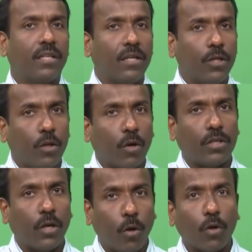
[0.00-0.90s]

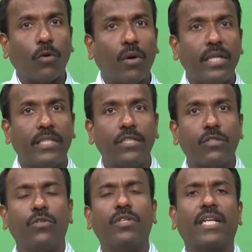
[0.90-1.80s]
not low quality.
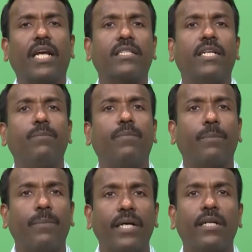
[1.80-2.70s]
So, you can actually
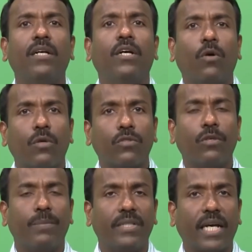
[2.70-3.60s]
prepare also
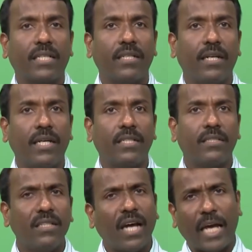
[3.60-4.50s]
epitaxial layers
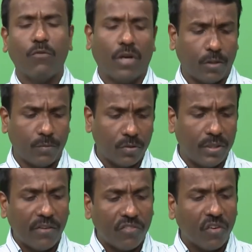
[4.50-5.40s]
in high vacuum. So,
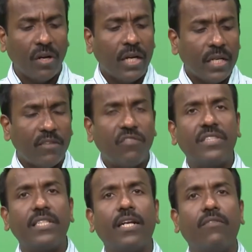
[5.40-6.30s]
therefore, the
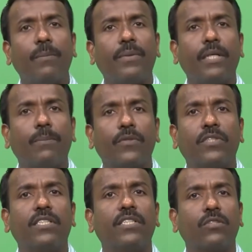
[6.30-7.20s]
physical vapor
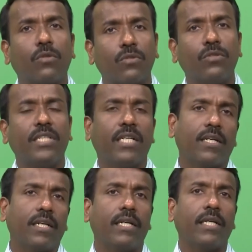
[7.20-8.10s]
deposition is also
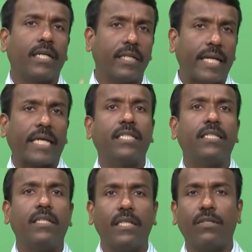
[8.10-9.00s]
generally
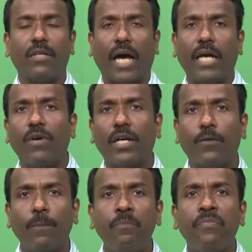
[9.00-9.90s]
conducted in high
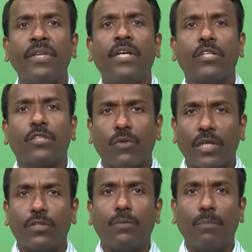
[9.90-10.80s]
vacuum so
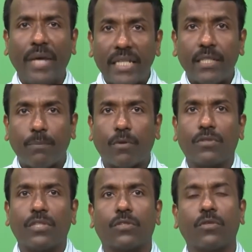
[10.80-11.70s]
as to make the
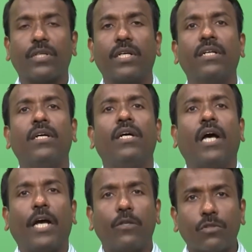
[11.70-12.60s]
process quicker
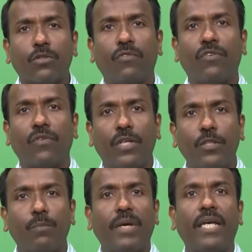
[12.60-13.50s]
and also if you want
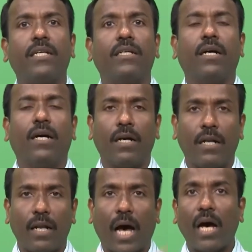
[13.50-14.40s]
to make uh,
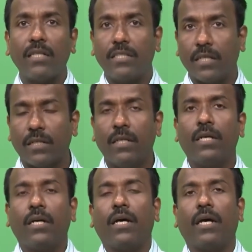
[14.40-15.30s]
larger
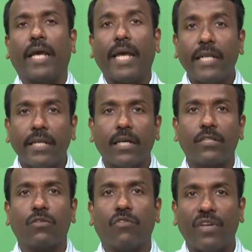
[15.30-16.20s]
uh,
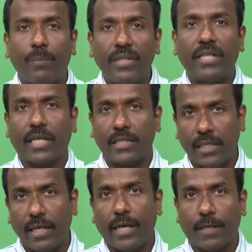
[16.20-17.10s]
areas of
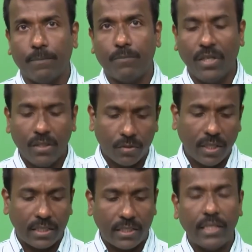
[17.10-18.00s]
epitaxial layer. Yeah? So,
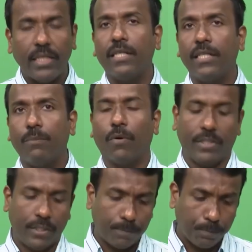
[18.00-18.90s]
that is the, the point.